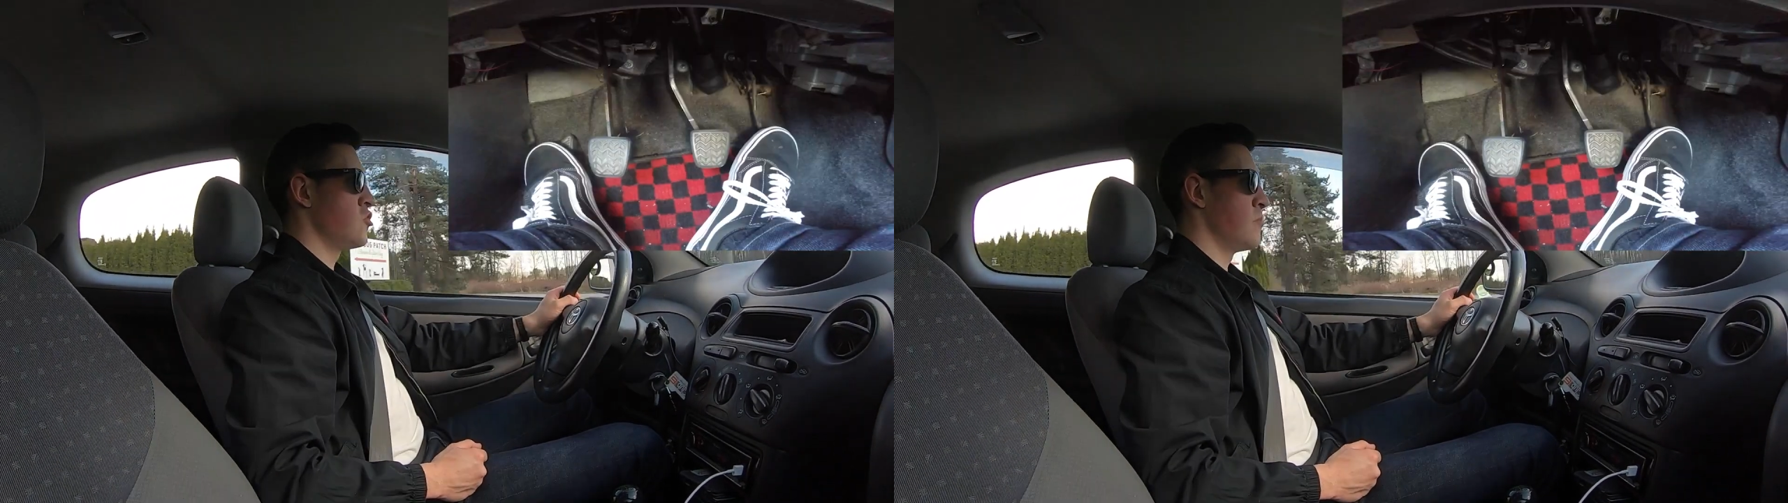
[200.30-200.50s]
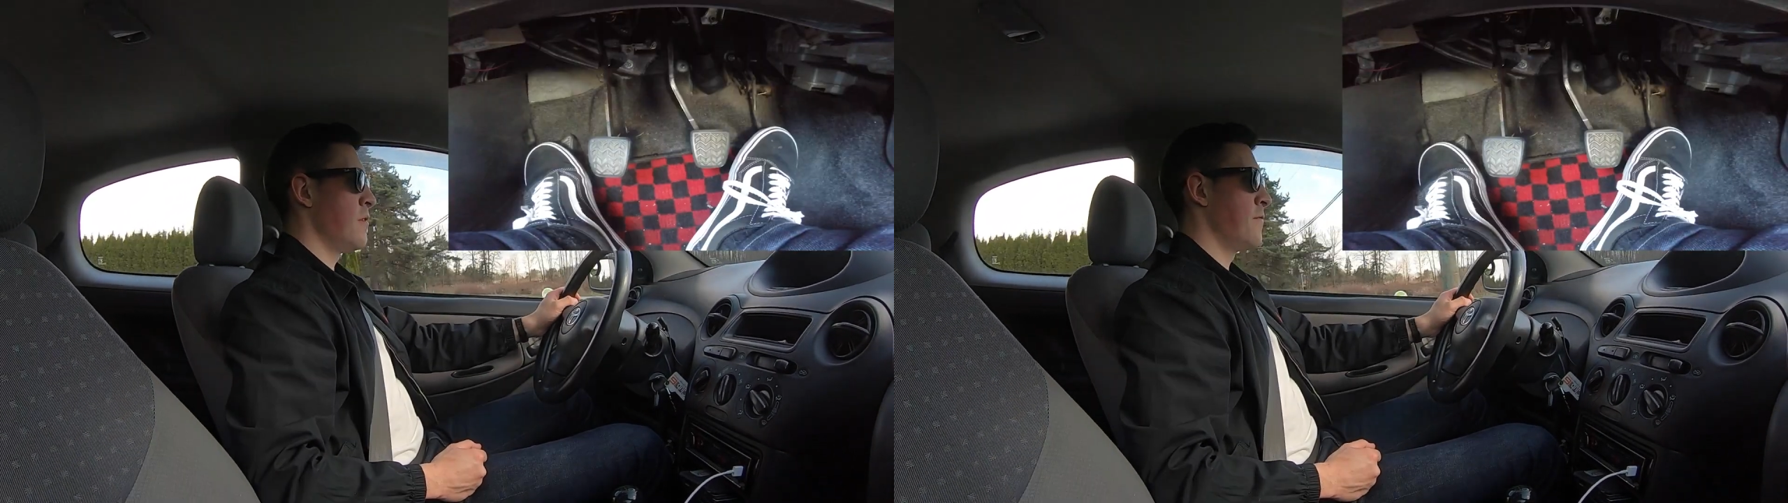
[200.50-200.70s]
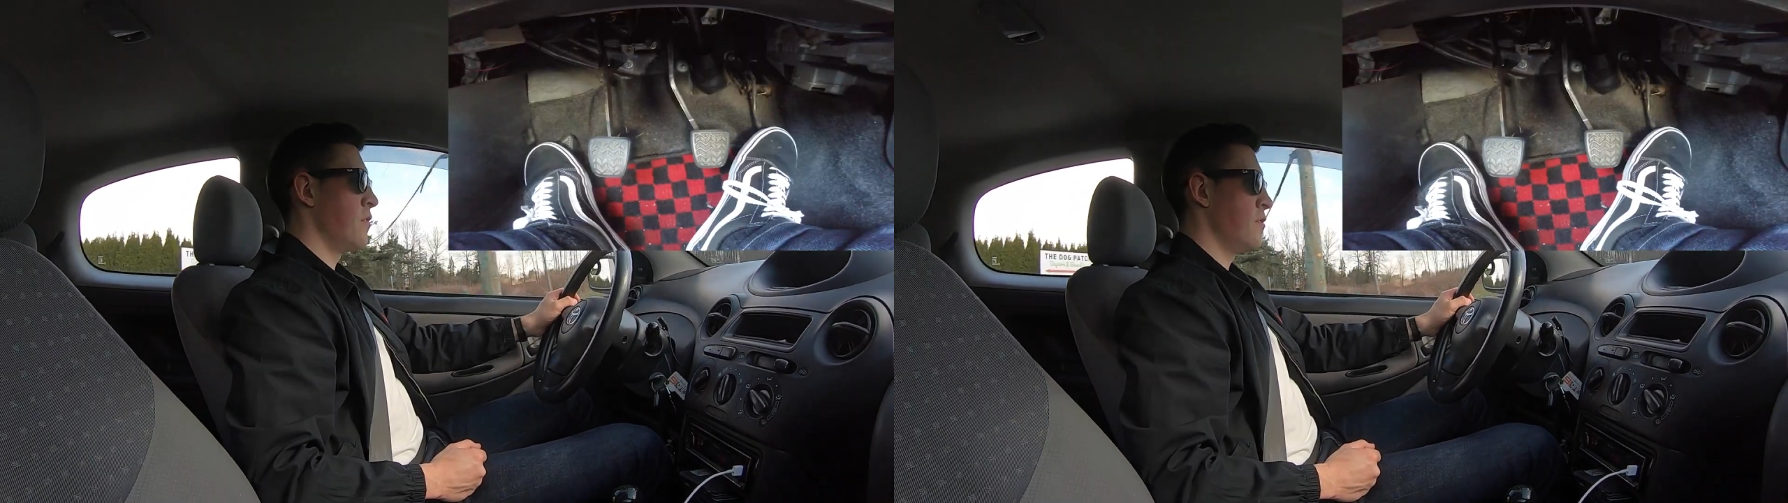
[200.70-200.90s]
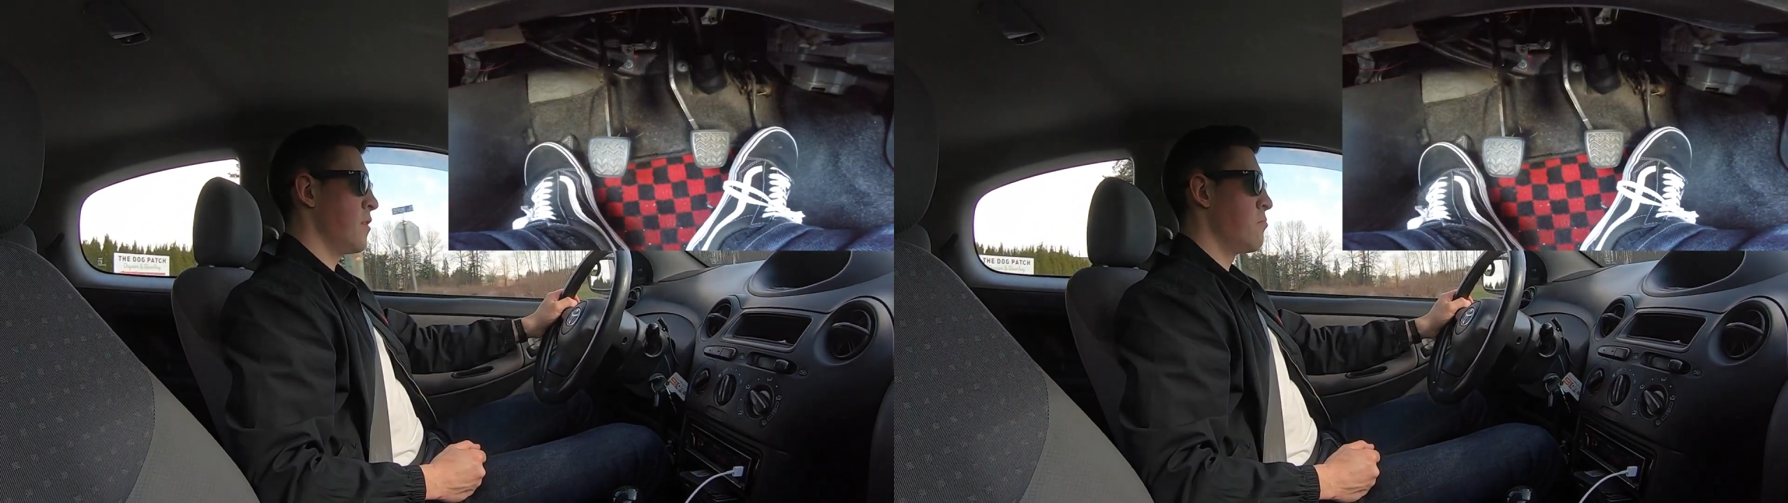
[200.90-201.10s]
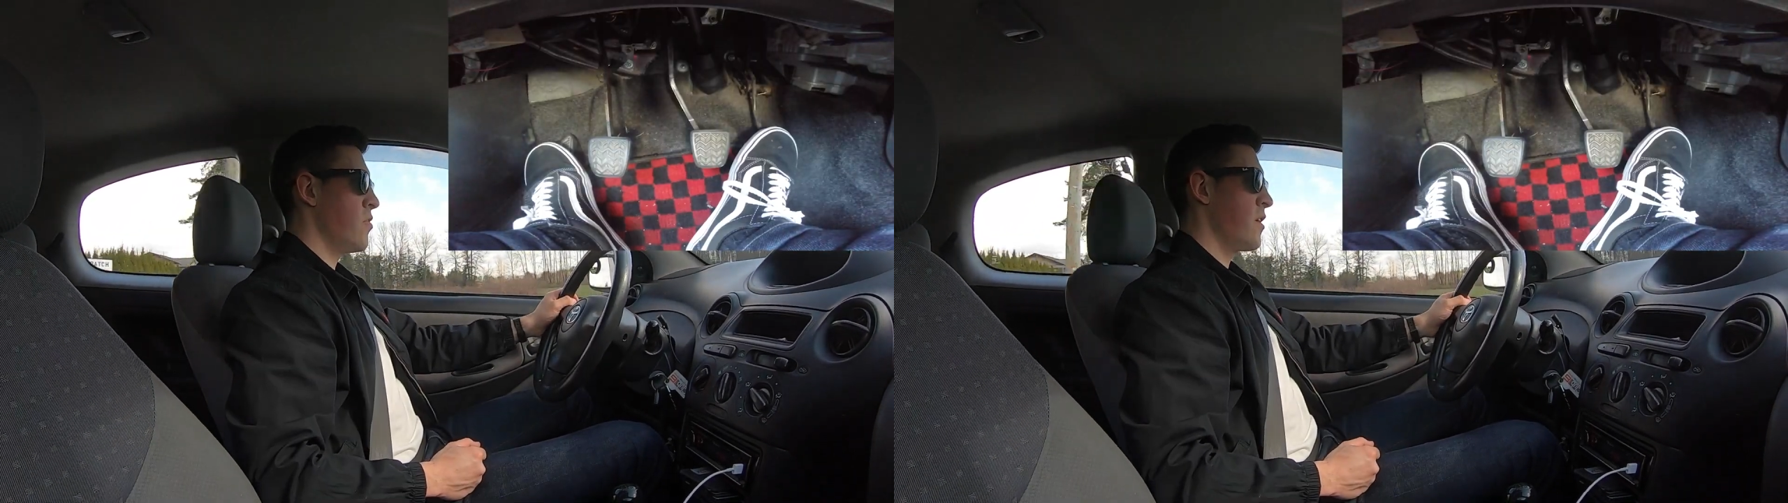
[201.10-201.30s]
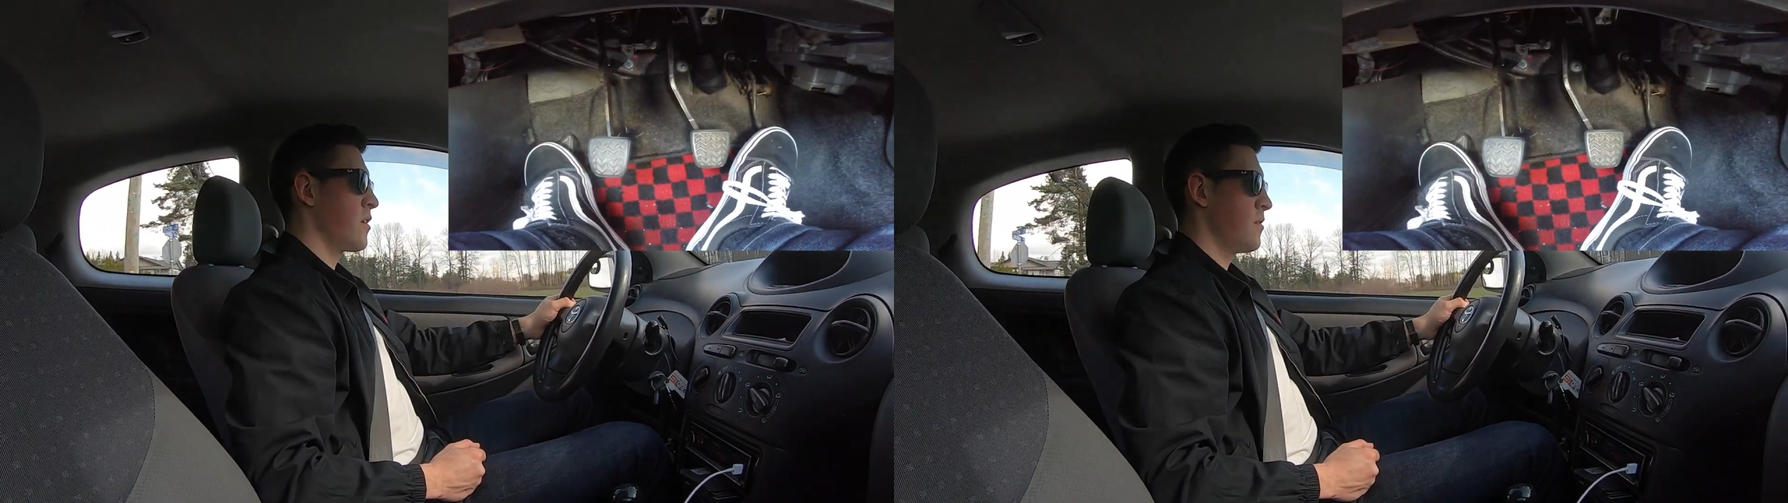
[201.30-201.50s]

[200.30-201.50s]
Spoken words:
So my foot's on the brake,